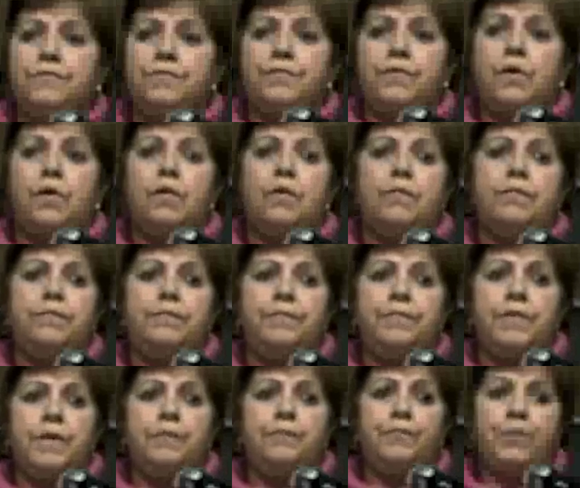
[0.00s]

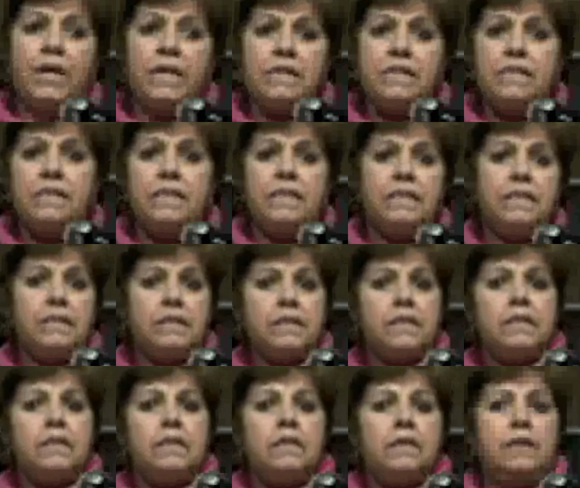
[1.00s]
from the president,
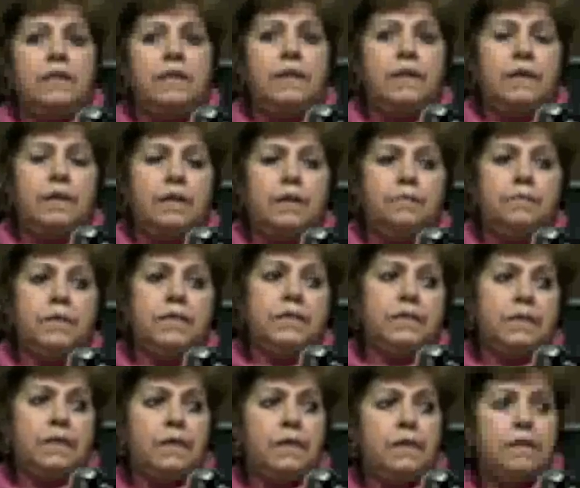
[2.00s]

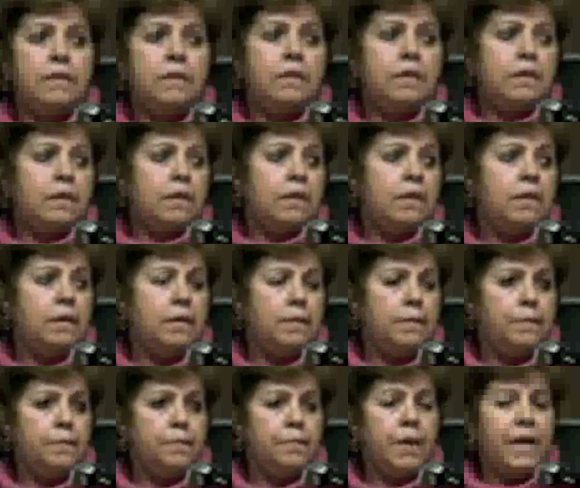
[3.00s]
Mr.
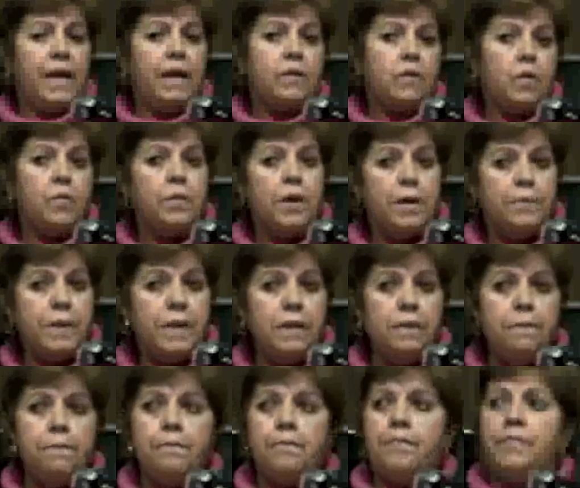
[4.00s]
Barack
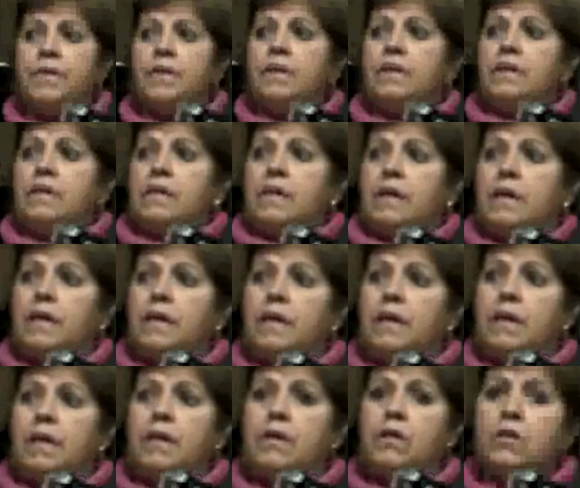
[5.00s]
Obama,
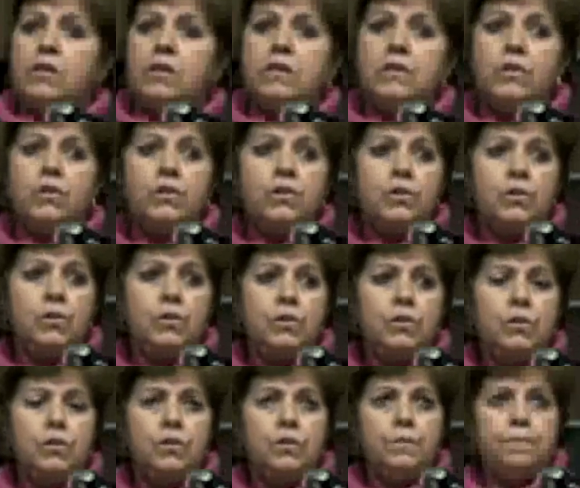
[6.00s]
in order
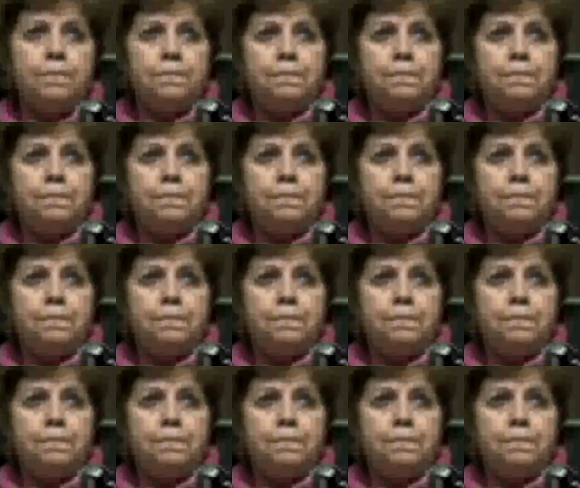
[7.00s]
to,